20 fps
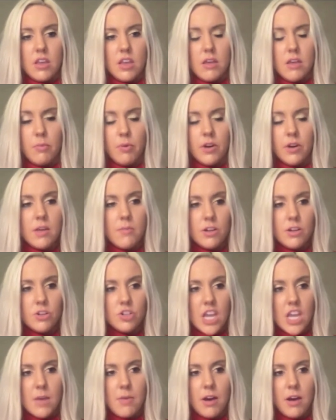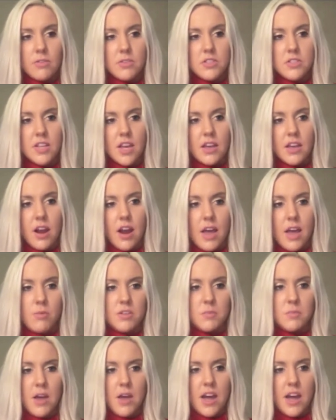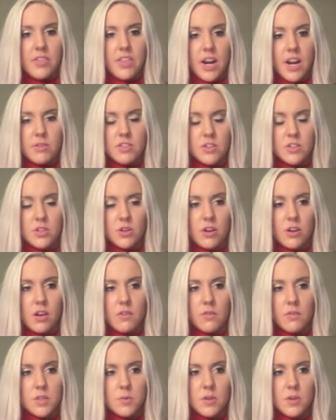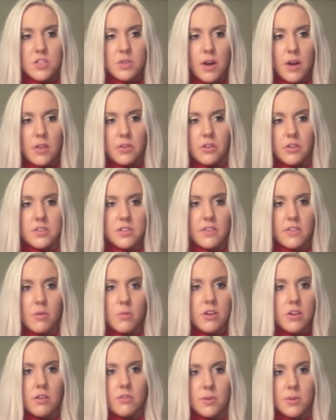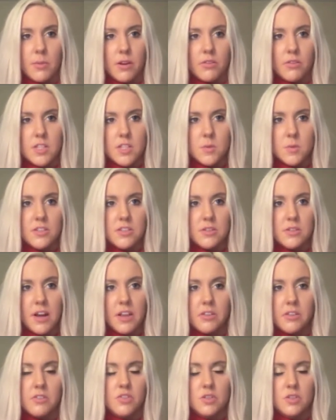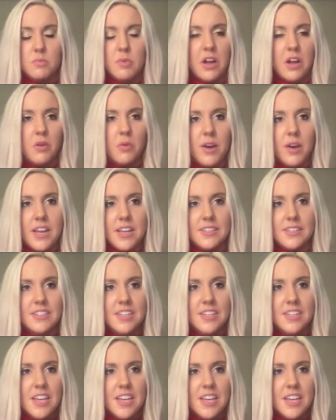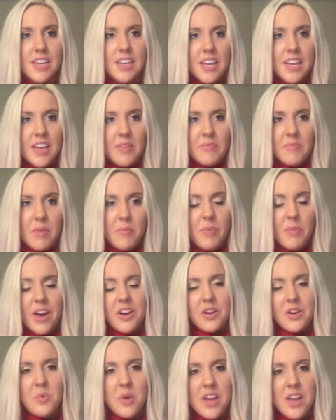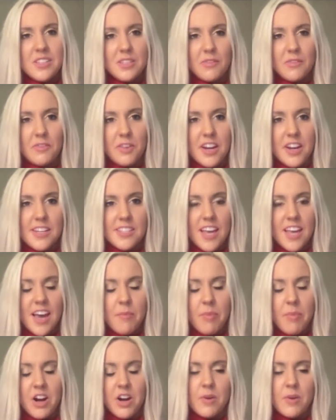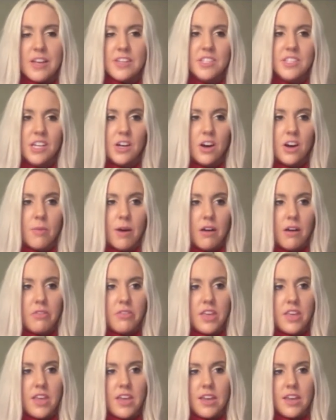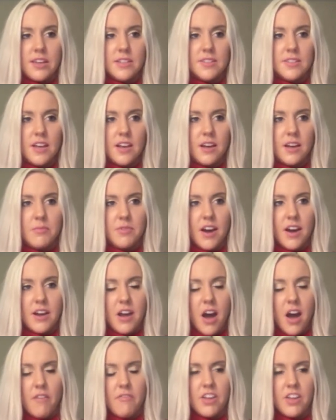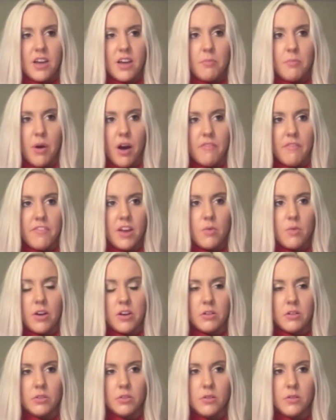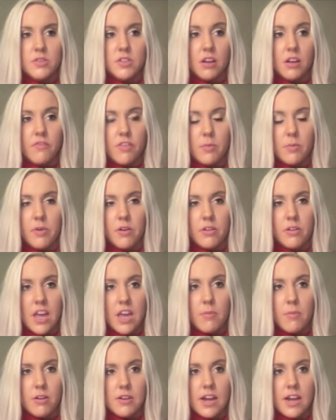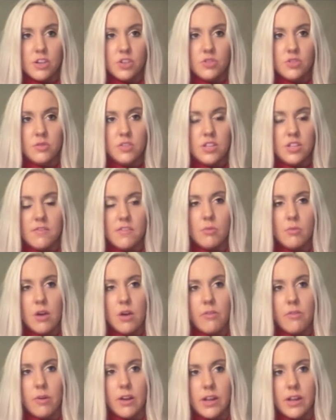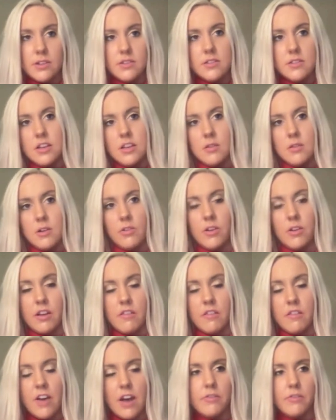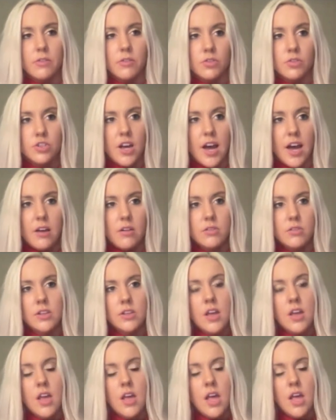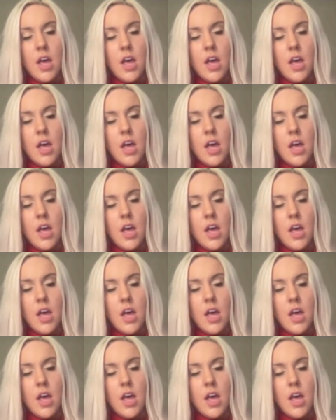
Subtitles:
he pretty much came out and said, I was mad that I wasn't starting over Spencer Rattler because everyone knows I'm better than Spencer Rattler. There's just better ways to phrase that, better ways to go about things, not huffing and puffing while you're losing a football game on national TV where everyone can see you look a 5-year-old child,